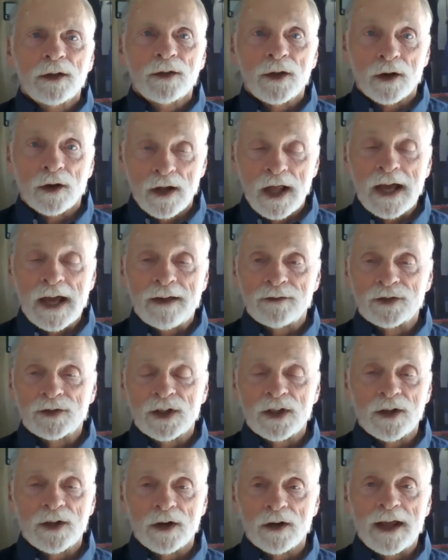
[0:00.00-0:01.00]
their lives
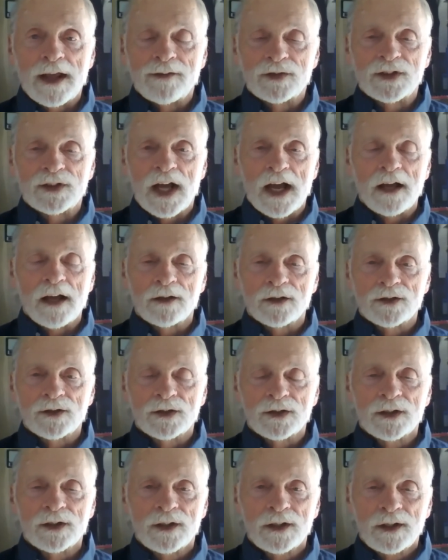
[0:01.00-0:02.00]
and their
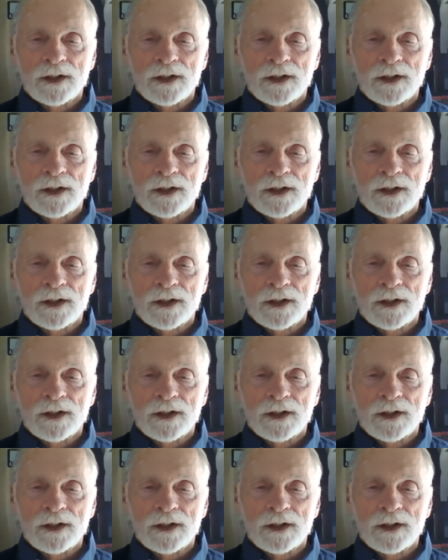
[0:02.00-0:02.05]
lifestyles.